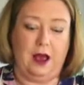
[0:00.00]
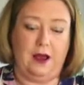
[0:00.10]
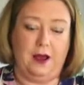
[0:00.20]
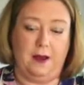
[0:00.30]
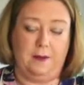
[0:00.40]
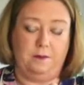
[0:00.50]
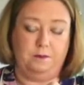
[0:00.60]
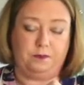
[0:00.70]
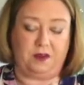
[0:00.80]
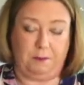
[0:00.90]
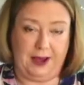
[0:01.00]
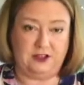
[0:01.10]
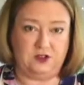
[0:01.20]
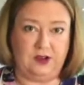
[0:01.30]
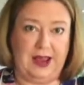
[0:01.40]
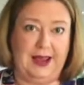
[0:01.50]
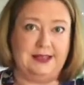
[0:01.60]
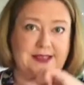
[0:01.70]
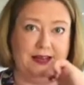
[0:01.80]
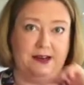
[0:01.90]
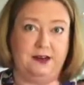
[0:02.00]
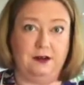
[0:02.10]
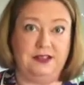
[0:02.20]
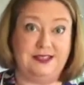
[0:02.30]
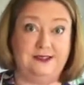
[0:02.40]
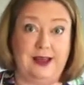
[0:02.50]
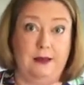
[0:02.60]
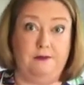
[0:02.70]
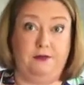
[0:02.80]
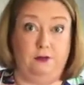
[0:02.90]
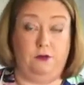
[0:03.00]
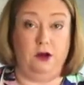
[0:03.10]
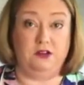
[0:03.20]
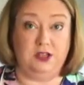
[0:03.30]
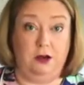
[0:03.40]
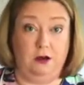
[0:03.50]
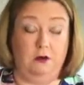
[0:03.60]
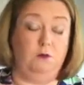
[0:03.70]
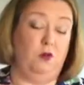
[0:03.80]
pastry case and a nice depth for our tart.